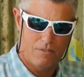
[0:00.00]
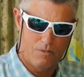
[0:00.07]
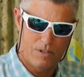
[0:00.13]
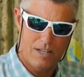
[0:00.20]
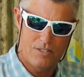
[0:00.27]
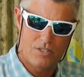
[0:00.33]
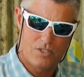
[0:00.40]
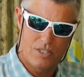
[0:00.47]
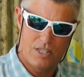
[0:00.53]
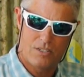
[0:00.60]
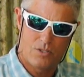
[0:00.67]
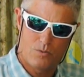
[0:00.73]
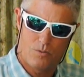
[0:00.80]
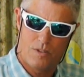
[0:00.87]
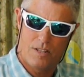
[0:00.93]
And what I
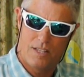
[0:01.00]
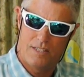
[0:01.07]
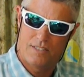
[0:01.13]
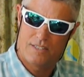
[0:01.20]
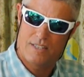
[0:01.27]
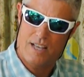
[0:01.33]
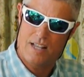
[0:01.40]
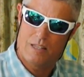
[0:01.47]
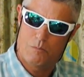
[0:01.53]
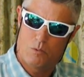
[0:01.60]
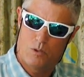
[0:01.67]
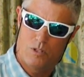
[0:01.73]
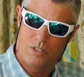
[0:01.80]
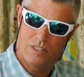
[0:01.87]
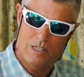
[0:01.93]
suggest is one of these Sally
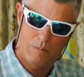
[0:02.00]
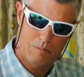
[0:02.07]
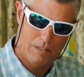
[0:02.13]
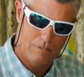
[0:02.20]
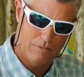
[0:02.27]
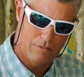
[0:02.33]
Beauty Company